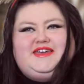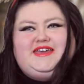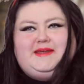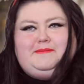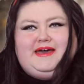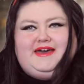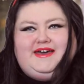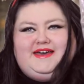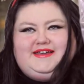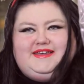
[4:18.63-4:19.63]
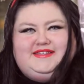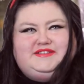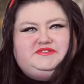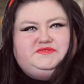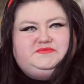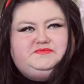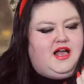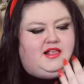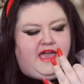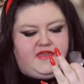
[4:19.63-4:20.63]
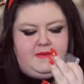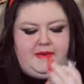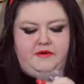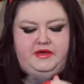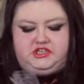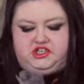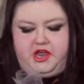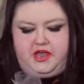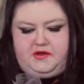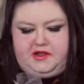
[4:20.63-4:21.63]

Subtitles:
In a bag. I'll get them out and show you a